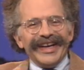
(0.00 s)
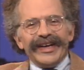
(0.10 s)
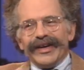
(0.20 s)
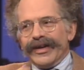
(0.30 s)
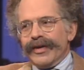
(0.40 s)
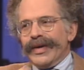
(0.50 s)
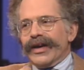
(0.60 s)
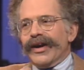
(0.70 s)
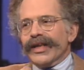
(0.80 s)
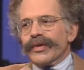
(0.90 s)
uh, about
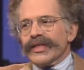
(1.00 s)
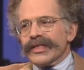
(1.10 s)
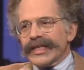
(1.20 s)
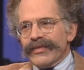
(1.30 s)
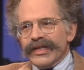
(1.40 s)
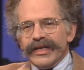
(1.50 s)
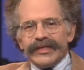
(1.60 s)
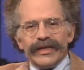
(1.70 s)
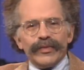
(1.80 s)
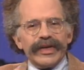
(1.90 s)
Hollywood in the
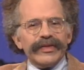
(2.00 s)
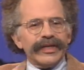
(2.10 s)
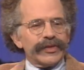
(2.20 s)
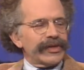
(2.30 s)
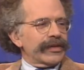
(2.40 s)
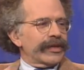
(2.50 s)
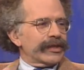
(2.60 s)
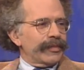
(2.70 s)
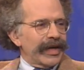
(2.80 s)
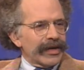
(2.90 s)
70s. And one of the interesting things
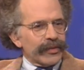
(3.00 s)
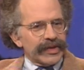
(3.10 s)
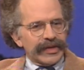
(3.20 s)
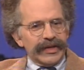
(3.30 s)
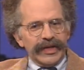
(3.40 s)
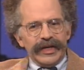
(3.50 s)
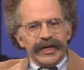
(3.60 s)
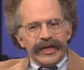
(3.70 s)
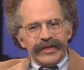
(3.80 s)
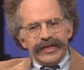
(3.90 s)
about it was that
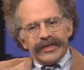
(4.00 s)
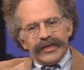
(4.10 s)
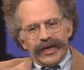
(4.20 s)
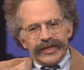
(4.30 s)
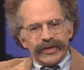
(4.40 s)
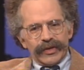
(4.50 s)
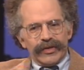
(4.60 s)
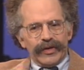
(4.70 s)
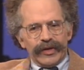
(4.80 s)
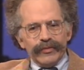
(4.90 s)
these guys who were
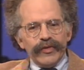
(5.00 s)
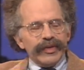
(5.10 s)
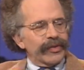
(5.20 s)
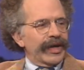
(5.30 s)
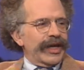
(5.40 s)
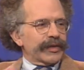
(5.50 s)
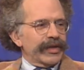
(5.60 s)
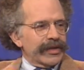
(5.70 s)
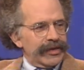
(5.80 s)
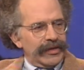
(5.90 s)
called movie brats
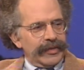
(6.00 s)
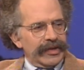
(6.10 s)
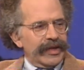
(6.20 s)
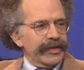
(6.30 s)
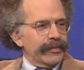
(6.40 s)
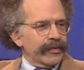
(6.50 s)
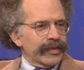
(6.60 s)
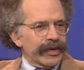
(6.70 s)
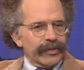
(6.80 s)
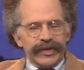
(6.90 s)
because they,
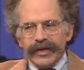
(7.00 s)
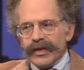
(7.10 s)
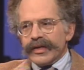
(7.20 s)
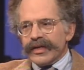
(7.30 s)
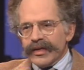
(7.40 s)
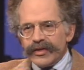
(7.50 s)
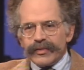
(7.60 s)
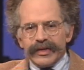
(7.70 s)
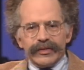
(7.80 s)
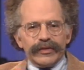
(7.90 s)
they were young kids and
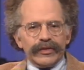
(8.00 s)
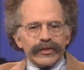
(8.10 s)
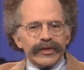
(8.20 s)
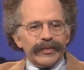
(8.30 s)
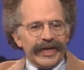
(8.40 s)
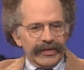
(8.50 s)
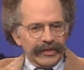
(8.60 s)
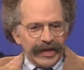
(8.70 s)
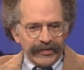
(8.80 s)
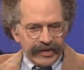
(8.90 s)
went to, learned about
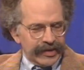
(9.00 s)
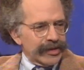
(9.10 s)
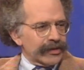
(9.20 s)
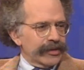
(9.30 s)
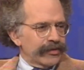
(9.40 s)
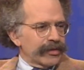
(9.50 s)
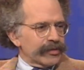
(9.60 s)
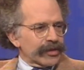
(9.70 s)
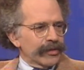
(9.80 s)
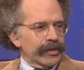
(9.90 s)
life essentially at film
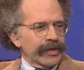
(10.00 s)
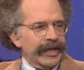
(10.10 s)
school.